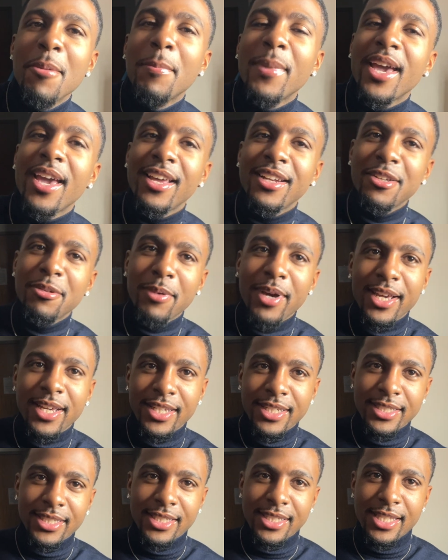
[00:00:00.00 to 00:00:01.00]
but
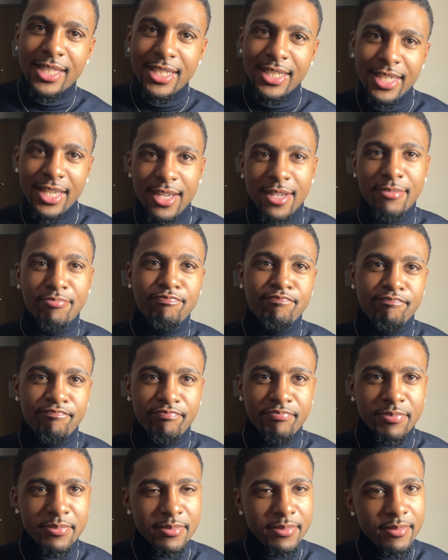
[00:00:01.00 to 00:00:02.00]
anyways, yeah.
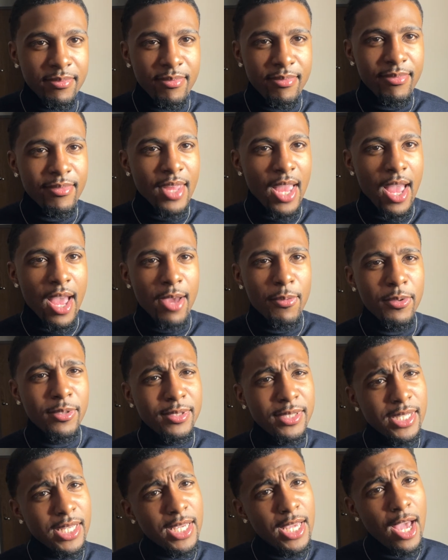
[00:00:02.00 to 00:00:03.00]
I will
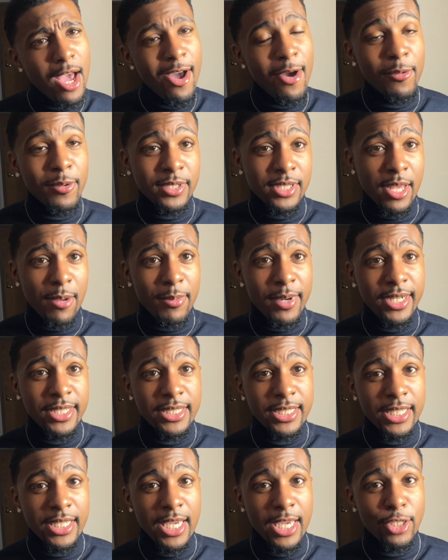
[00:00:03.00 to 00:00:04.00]
see y'all once I'm ready
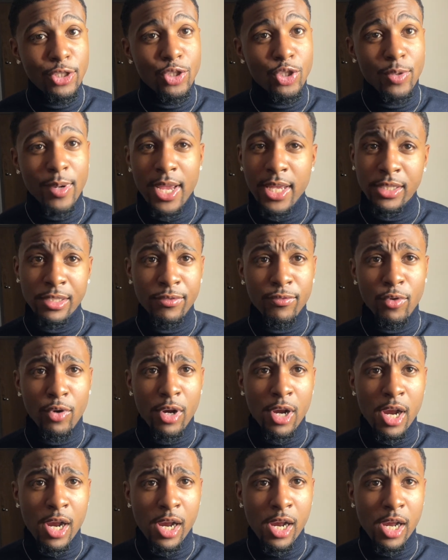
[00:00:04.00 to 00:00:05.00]
to get dressed
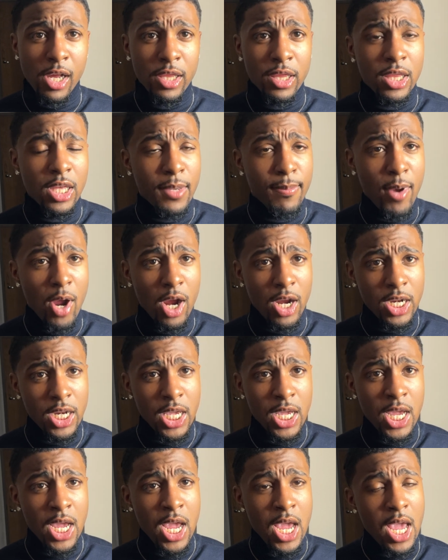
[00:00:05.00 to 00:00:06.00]
for the party.
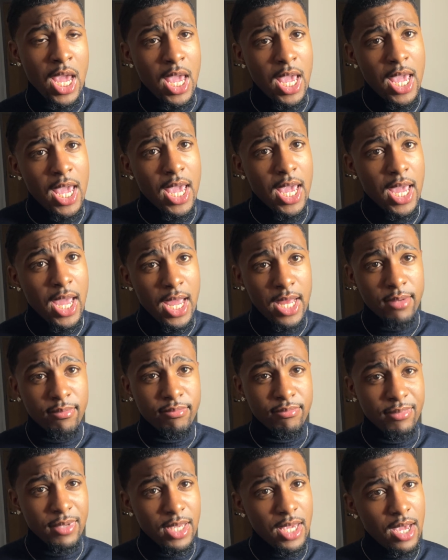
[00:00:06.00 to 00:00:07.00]
And
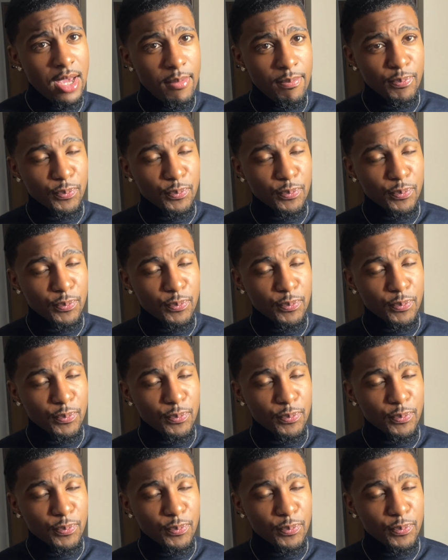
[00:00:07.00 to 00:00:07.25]
yeah.